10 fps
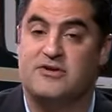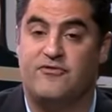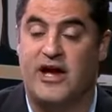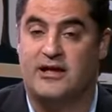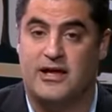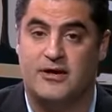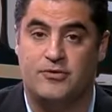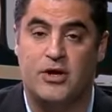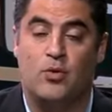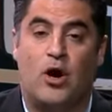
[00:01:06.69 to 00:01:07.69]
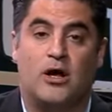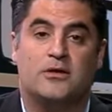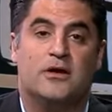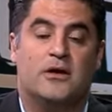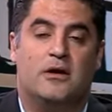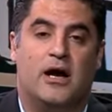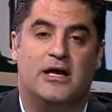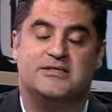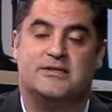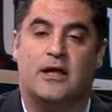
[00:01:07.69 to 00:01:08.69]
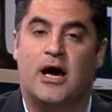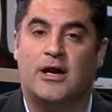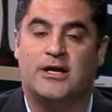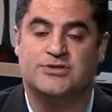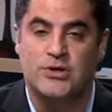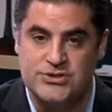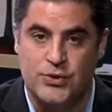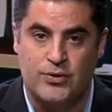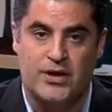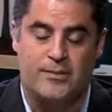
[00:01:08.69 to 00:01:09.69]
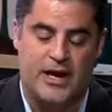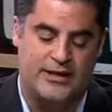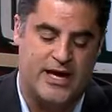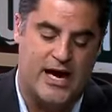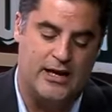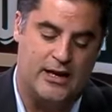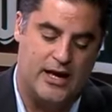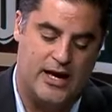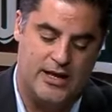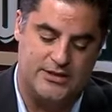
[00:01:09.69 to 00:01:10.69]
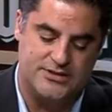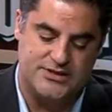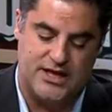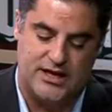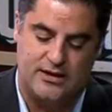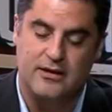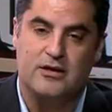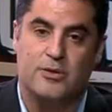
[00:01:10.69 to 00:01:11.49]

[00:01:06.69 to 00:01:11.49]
In fact, Glenn Greenwald at Salon has also written about that and saying